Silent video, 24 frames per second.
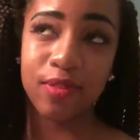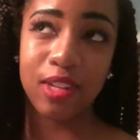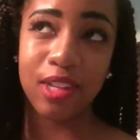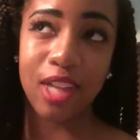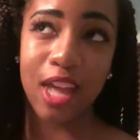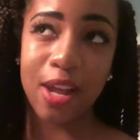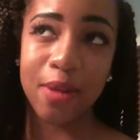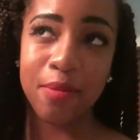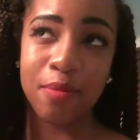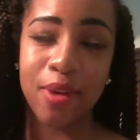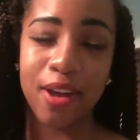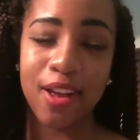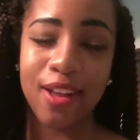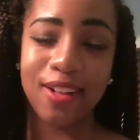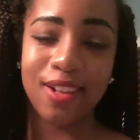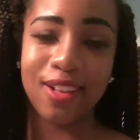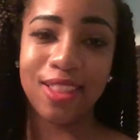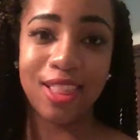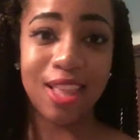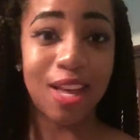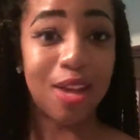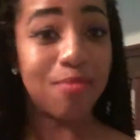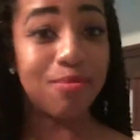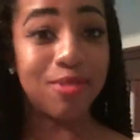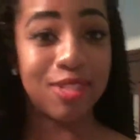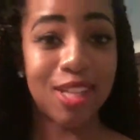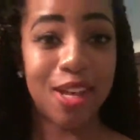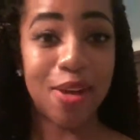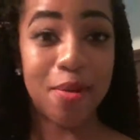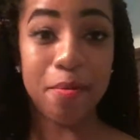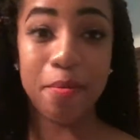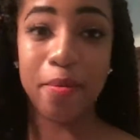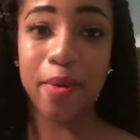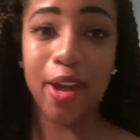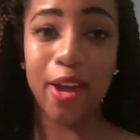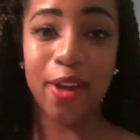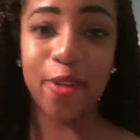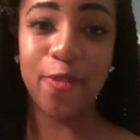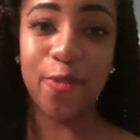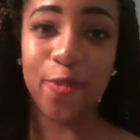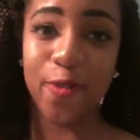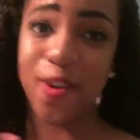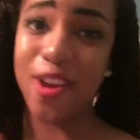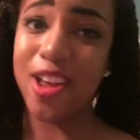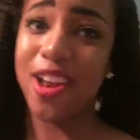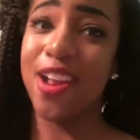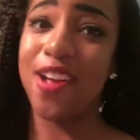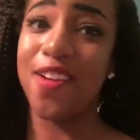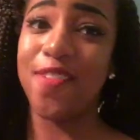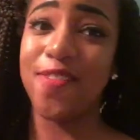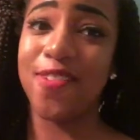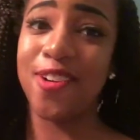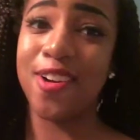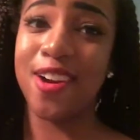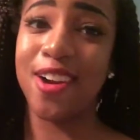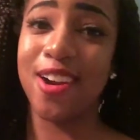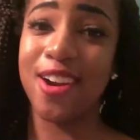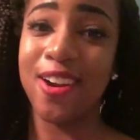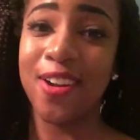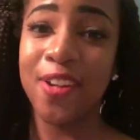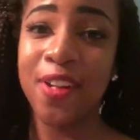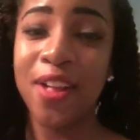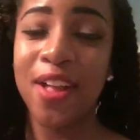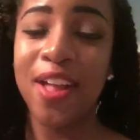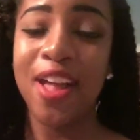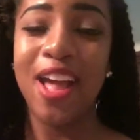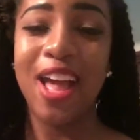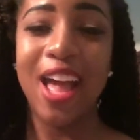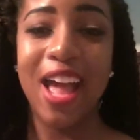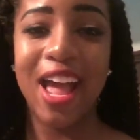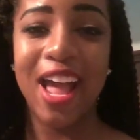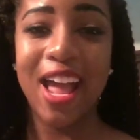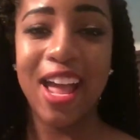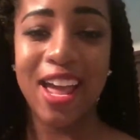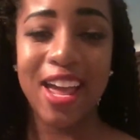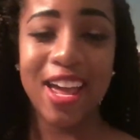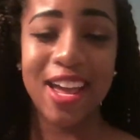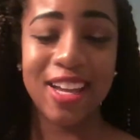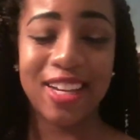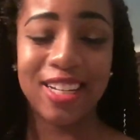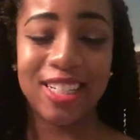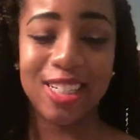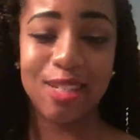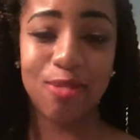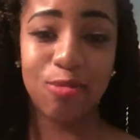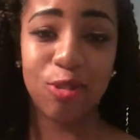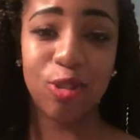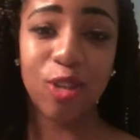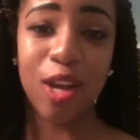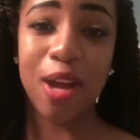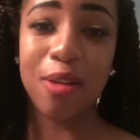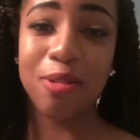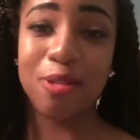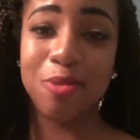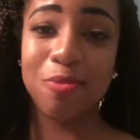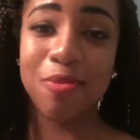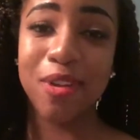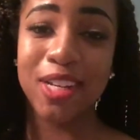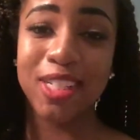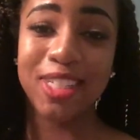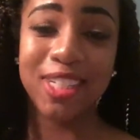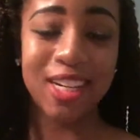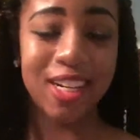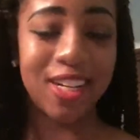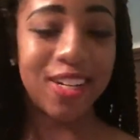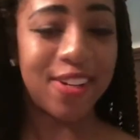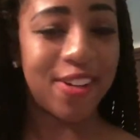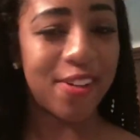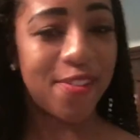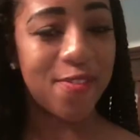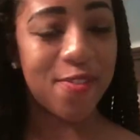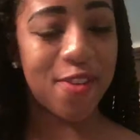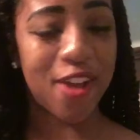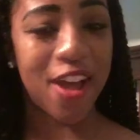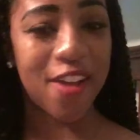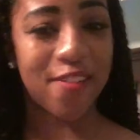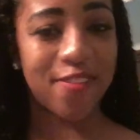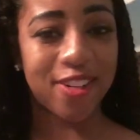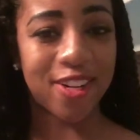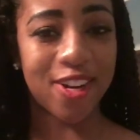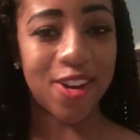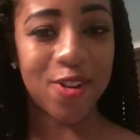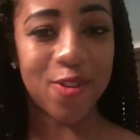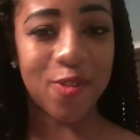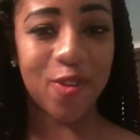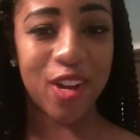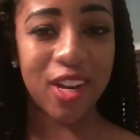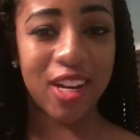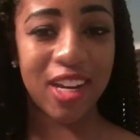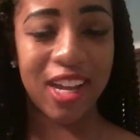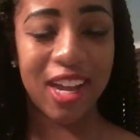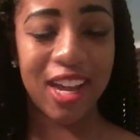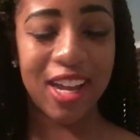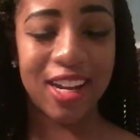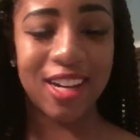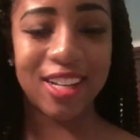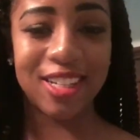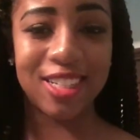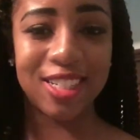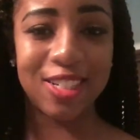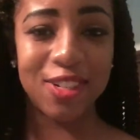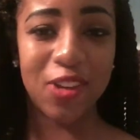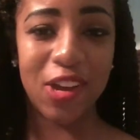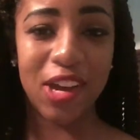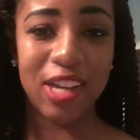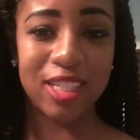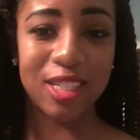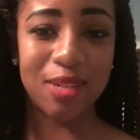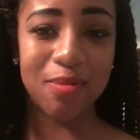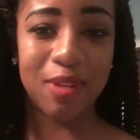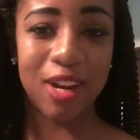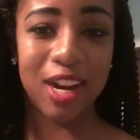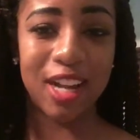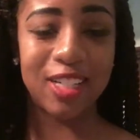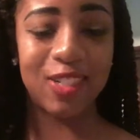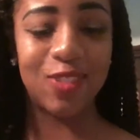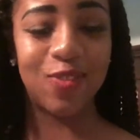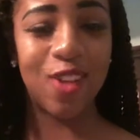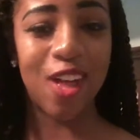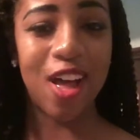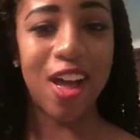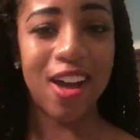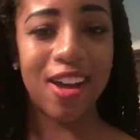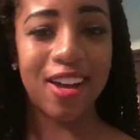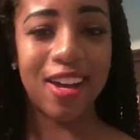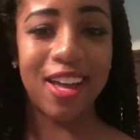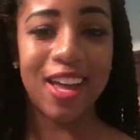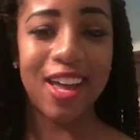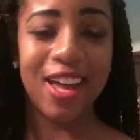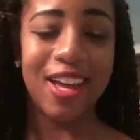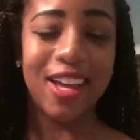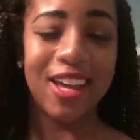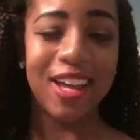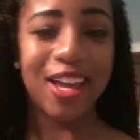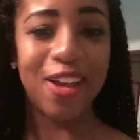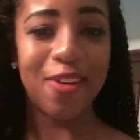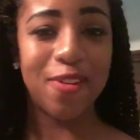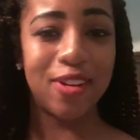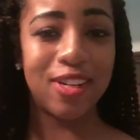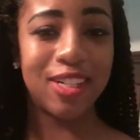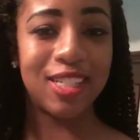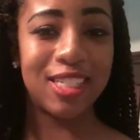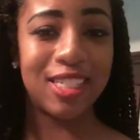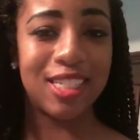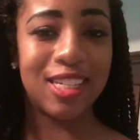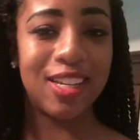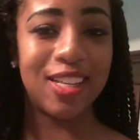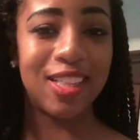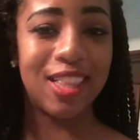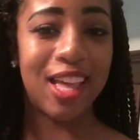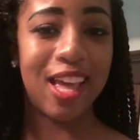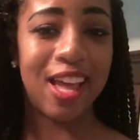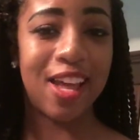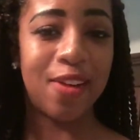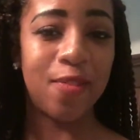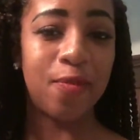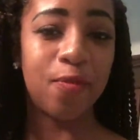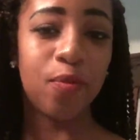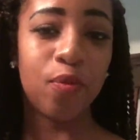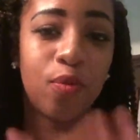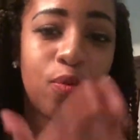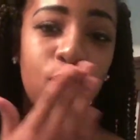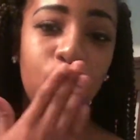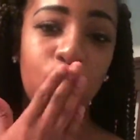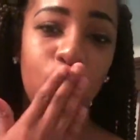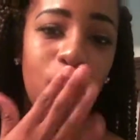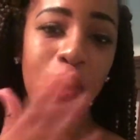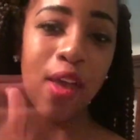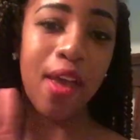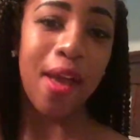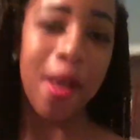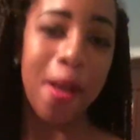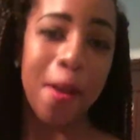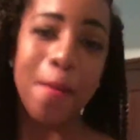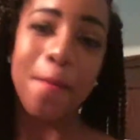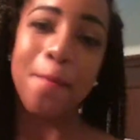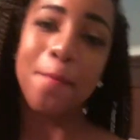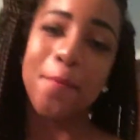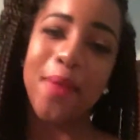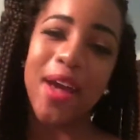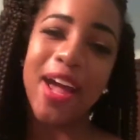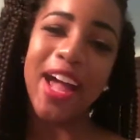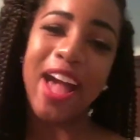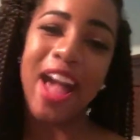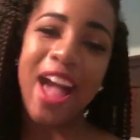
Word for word: like button, thumbs up button, whatever, and subscribe to my channel if you haven't already, and I'll see you guys in my next vlog. Can't wait to see you then. Bye